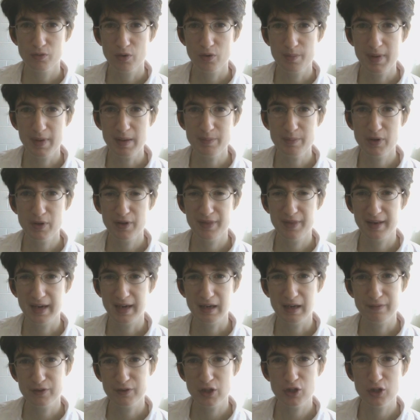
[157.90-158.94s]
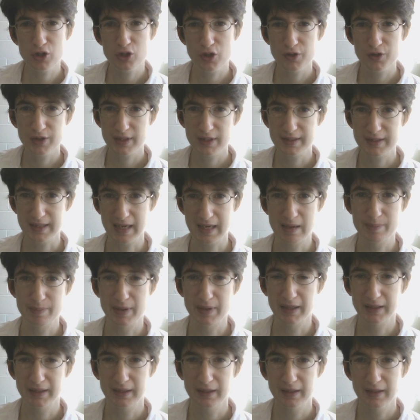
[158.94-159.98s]
Remember that after you choose a
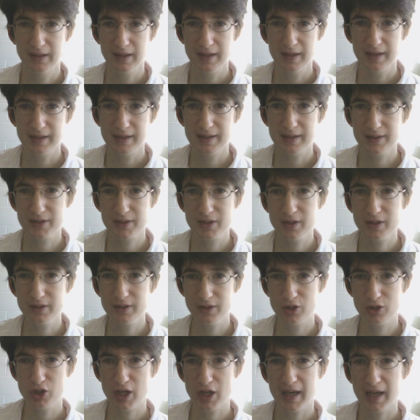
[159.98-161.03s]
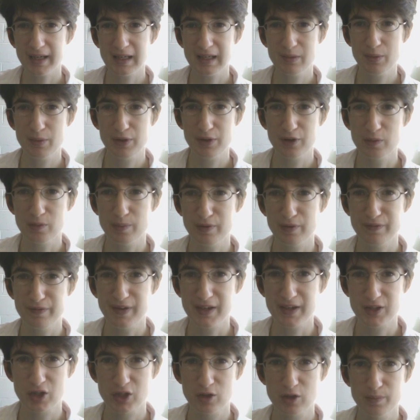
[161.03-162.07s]
topic, it is good to check it with your
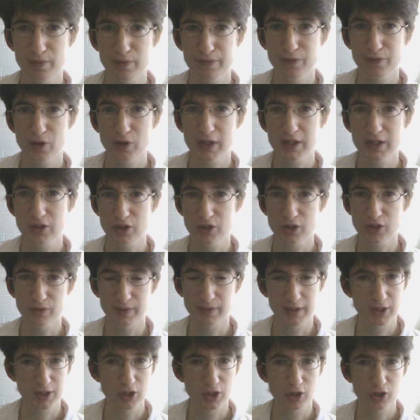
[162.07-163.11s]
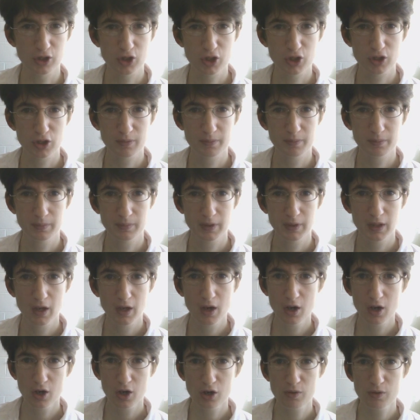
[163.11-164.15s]
professor before you do your research.
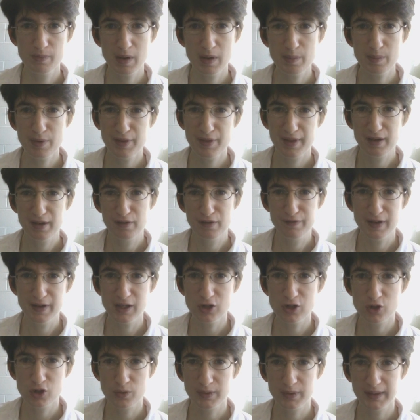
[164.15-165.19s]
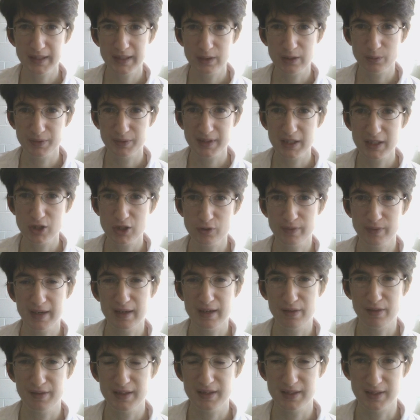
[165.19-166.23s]
Remember that eventually you will need to
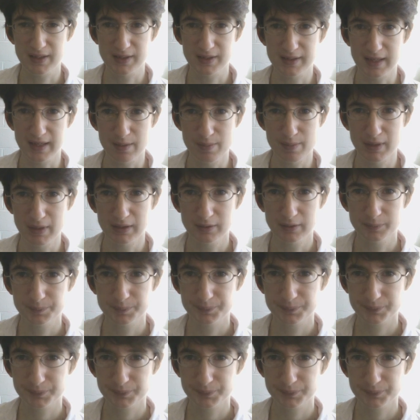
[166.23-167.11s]
write a thesis statement.